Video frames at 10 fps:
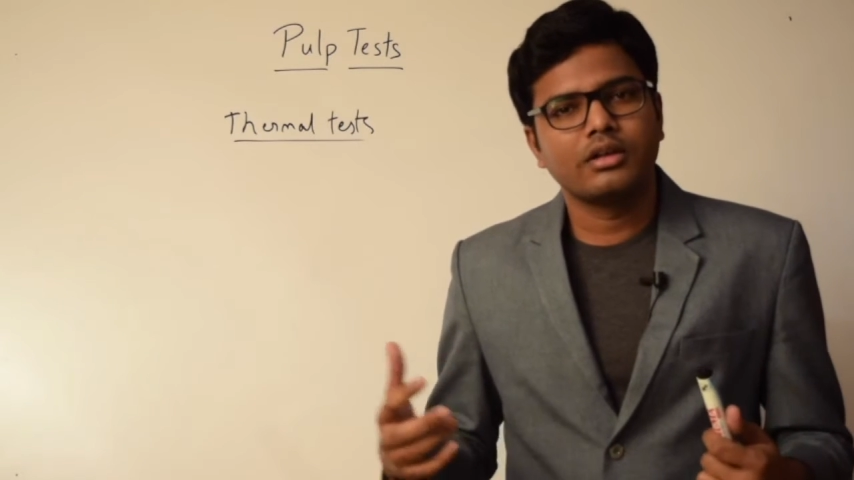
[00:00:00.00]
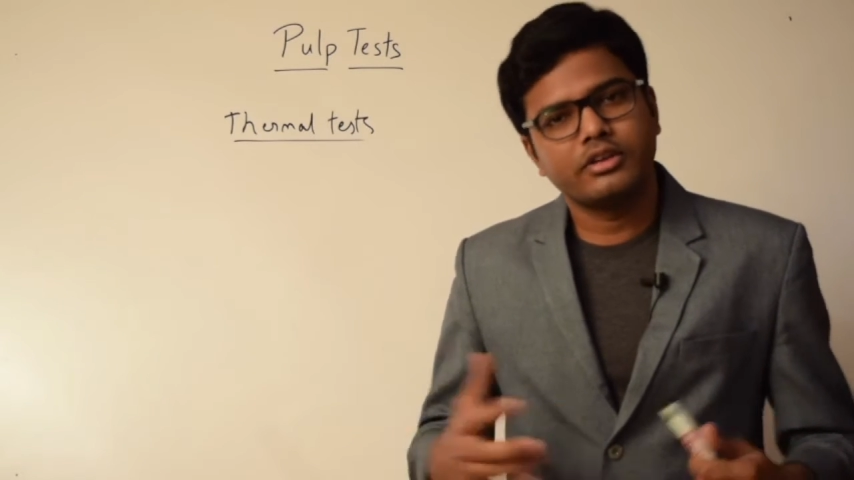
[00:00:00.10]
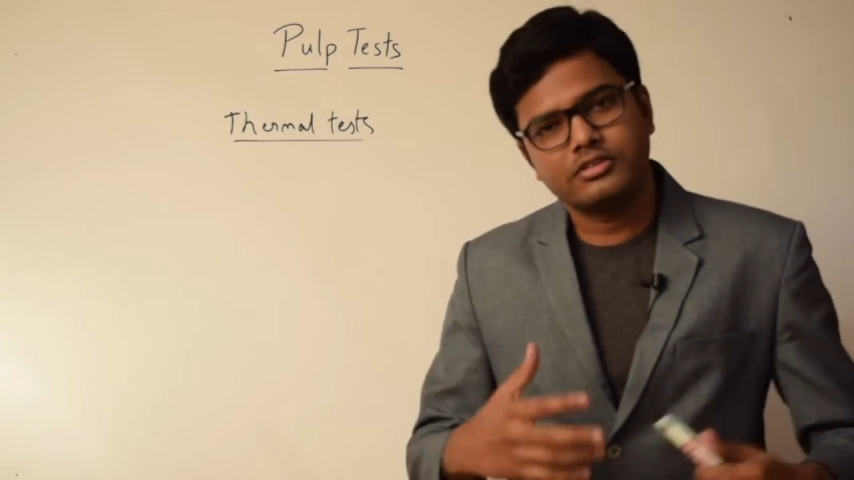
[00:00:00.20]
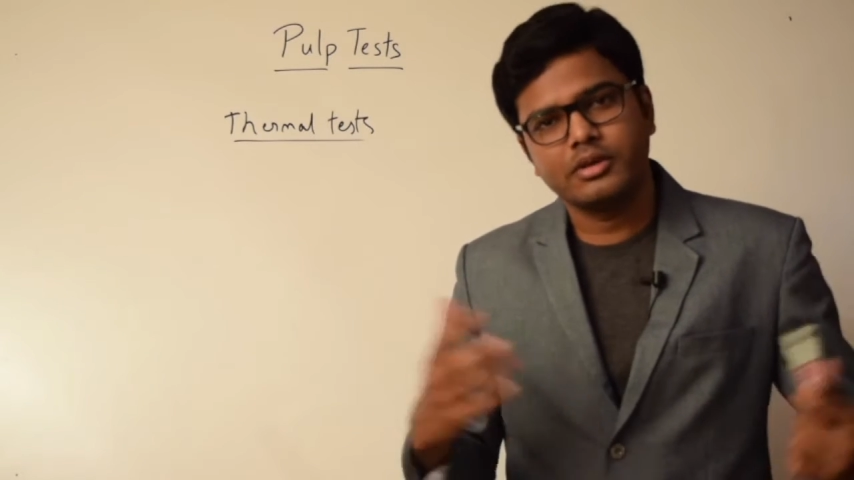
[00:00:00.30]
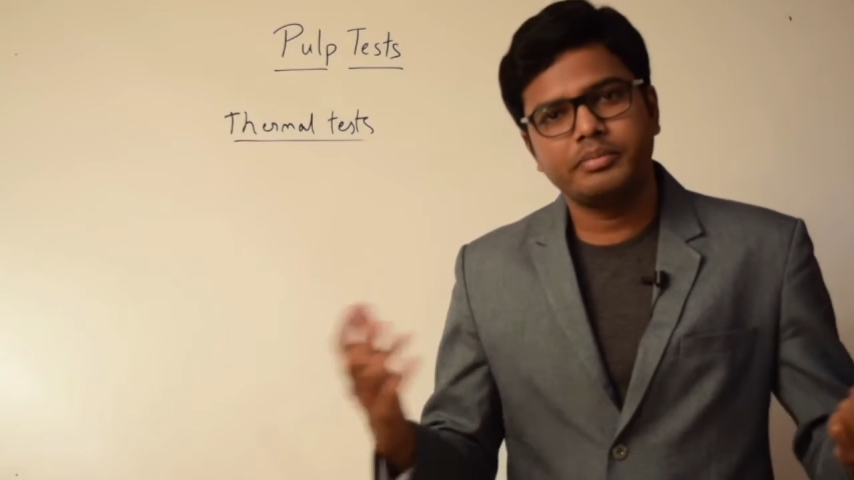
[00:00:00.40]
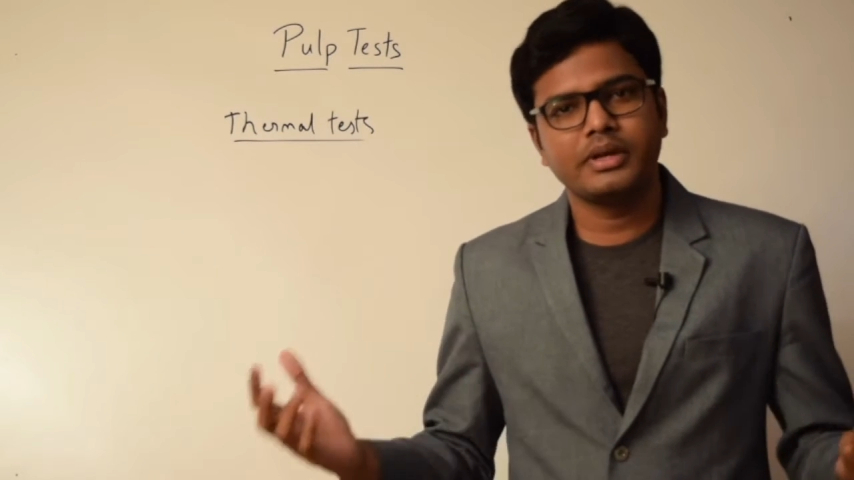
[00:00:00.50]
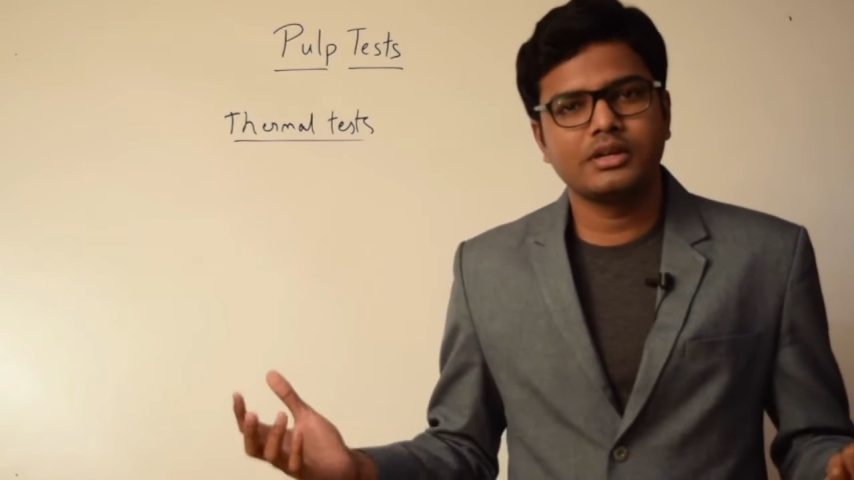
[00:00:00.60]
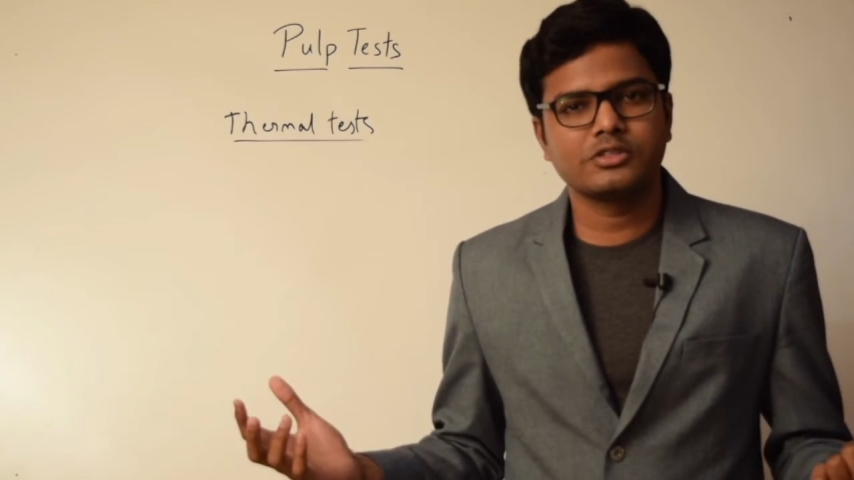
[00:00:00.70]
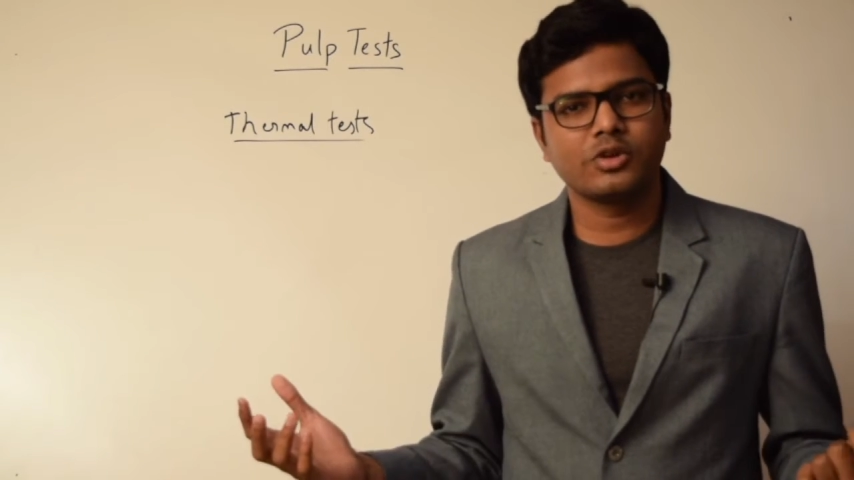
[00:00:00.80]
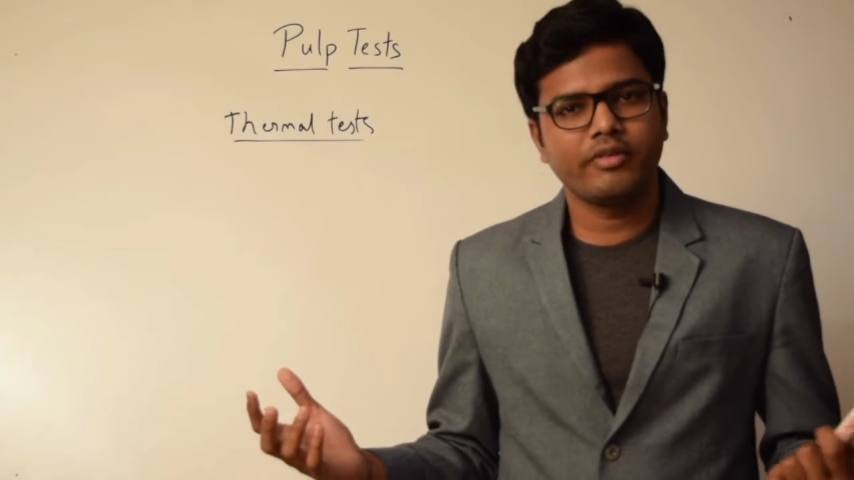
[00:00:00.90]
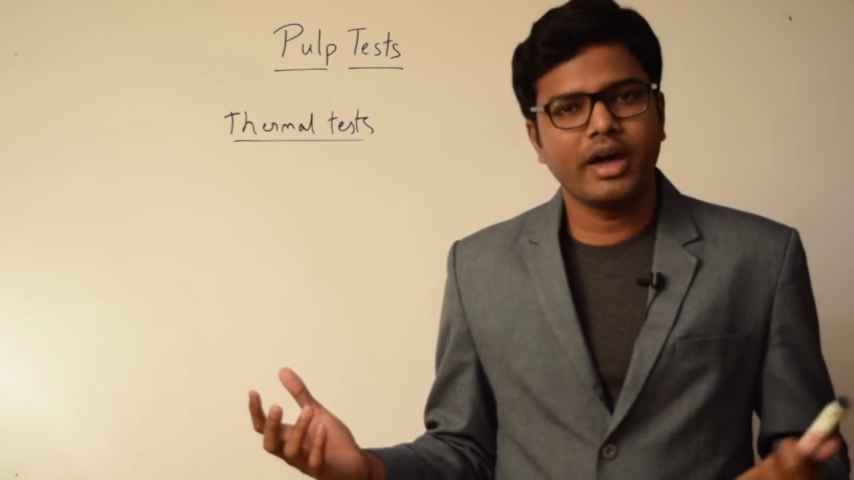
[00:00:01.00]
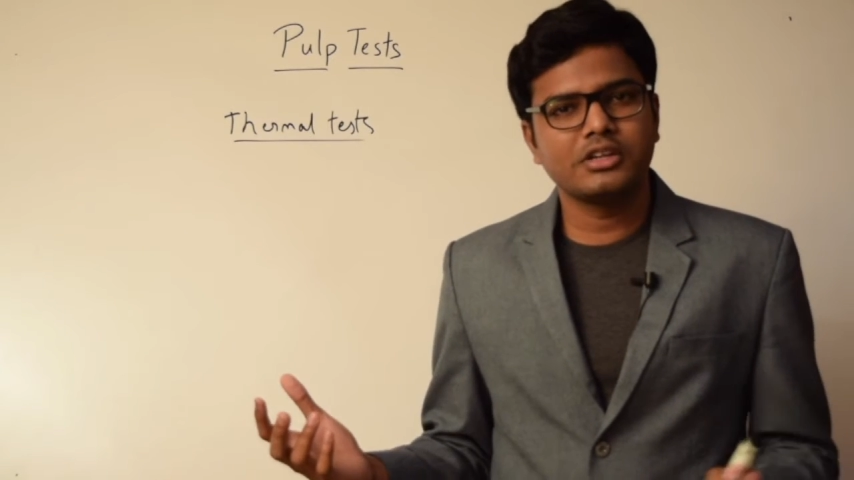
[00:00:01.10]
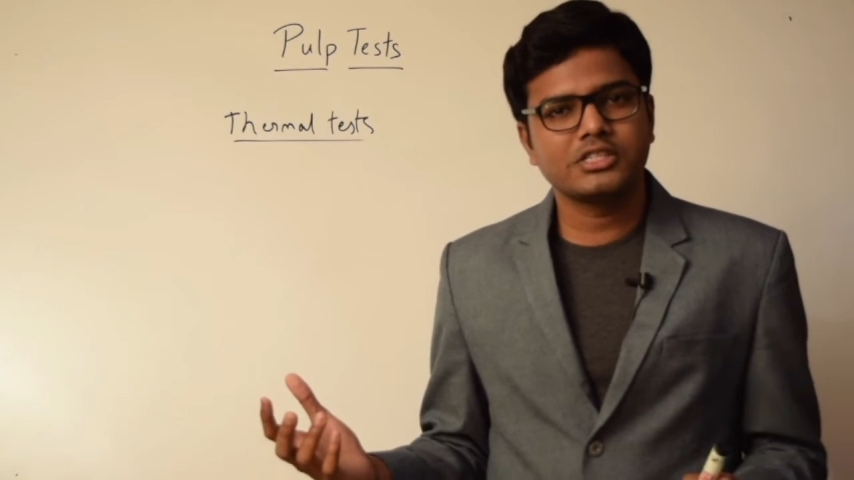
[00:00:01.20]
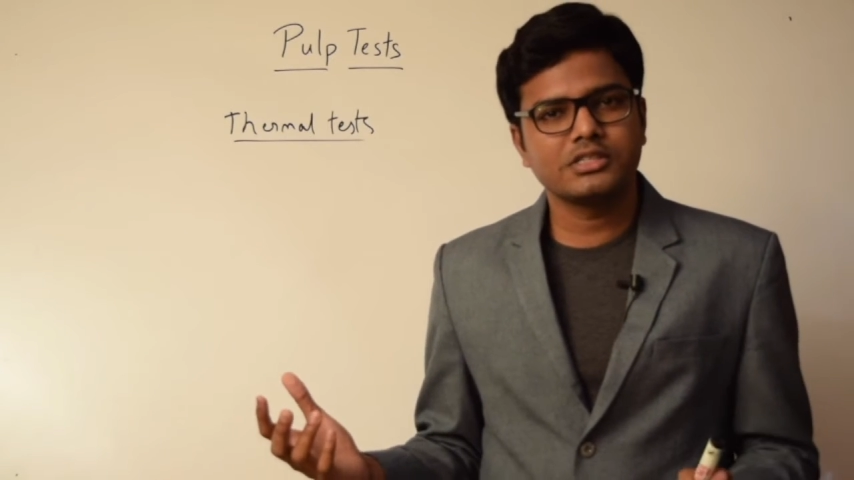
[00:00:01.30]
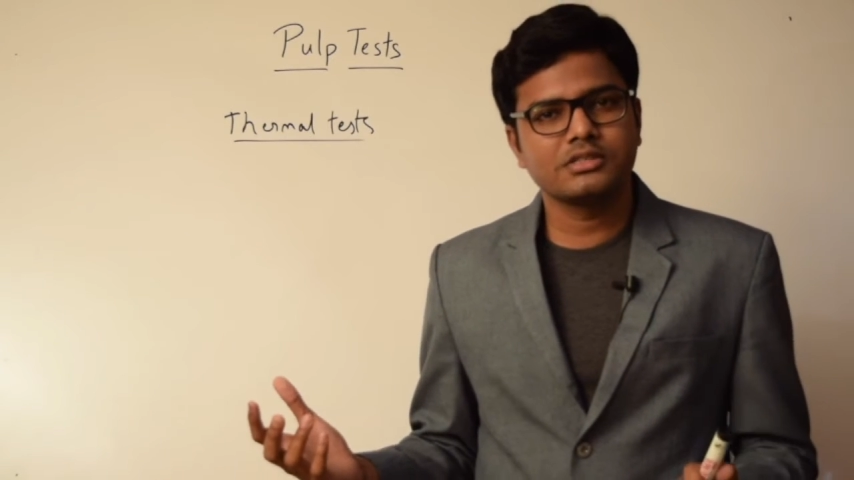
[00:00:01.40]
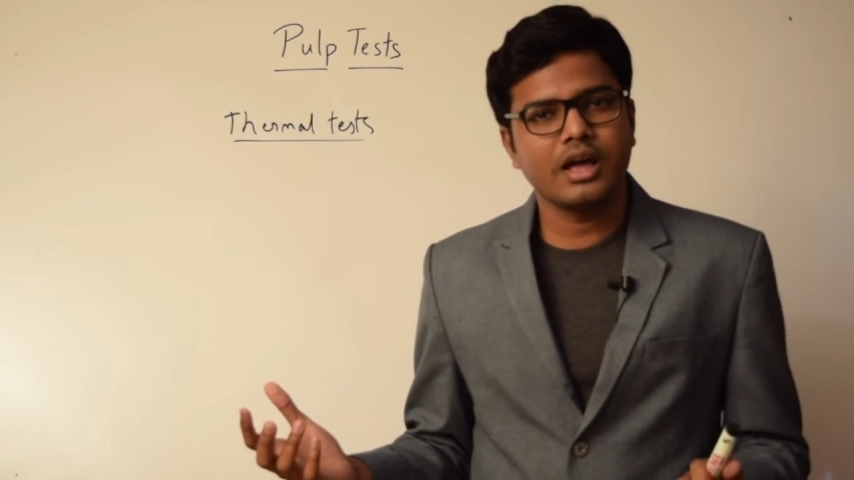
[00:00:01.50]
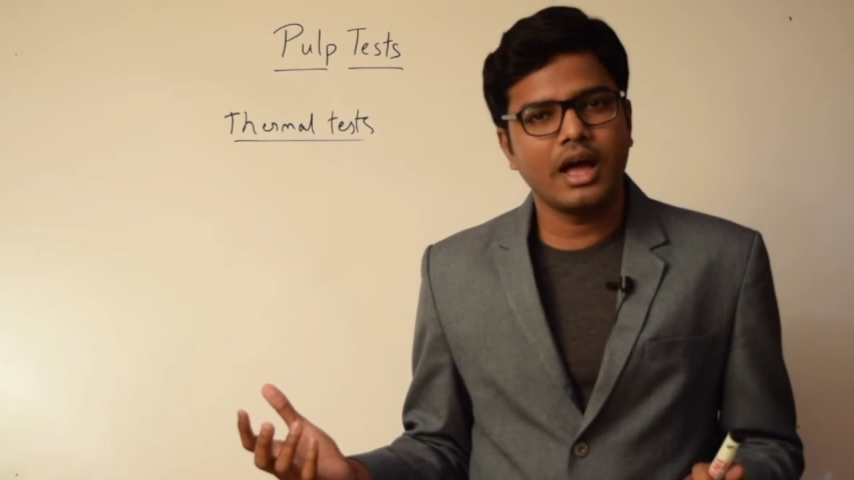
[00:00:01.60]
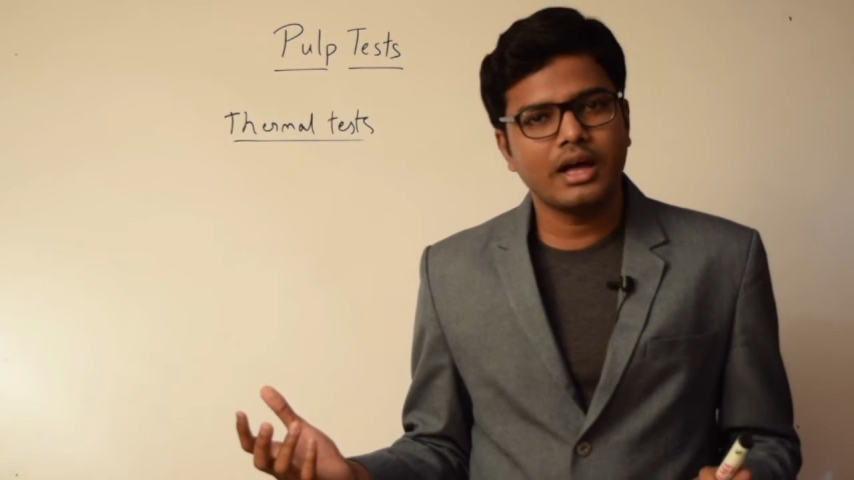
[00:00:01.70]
disappears or vanishes